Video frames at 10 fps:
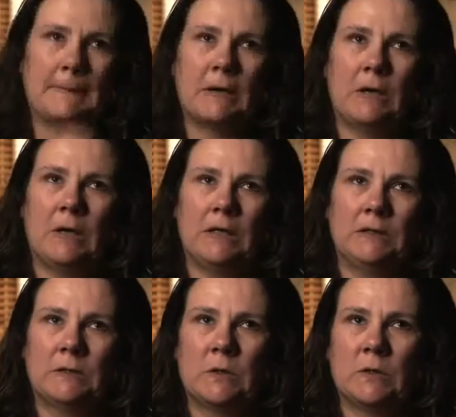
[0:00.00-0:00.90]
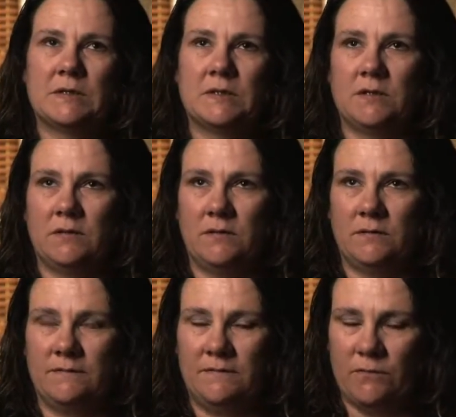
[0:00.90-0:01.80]
I'd lost
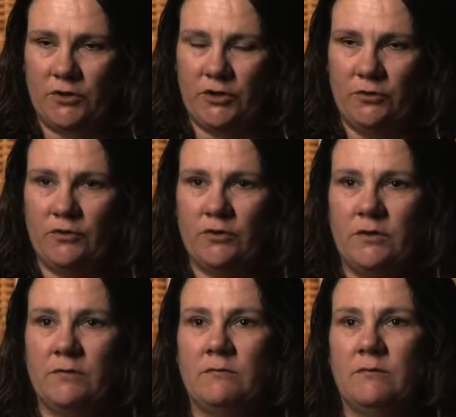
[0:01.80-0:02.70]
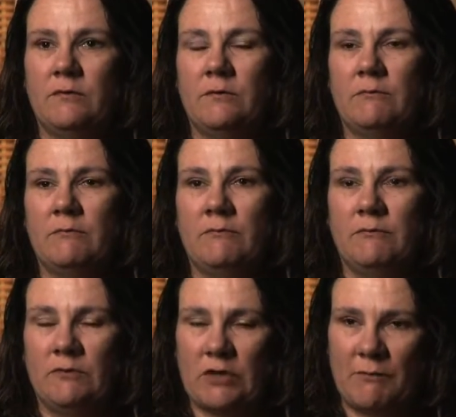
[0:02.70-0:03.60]
4 children
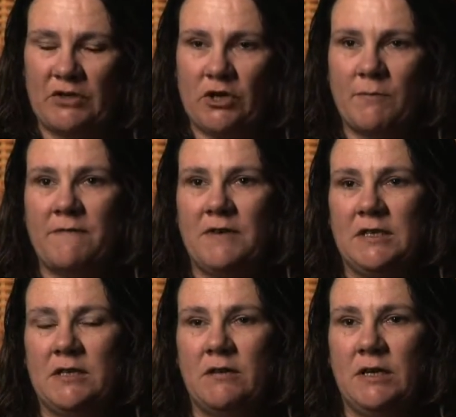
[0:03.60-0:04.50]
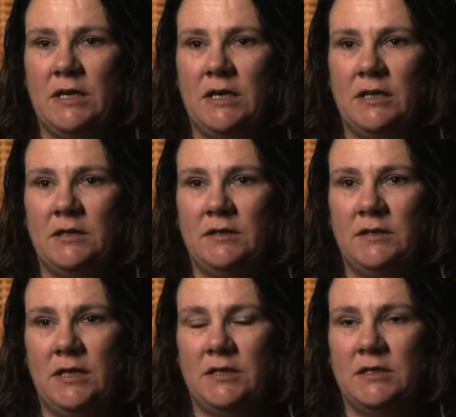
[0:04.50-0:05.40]
at the time I found out I had
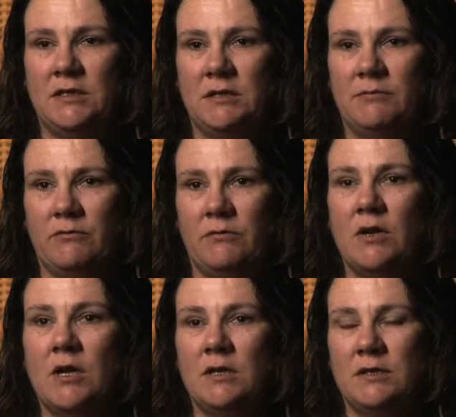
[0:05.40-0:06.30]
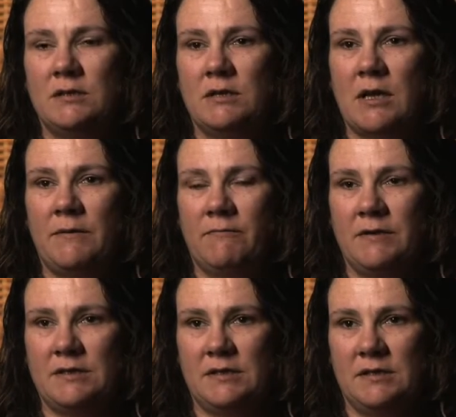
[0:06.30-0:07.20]
the the rhesus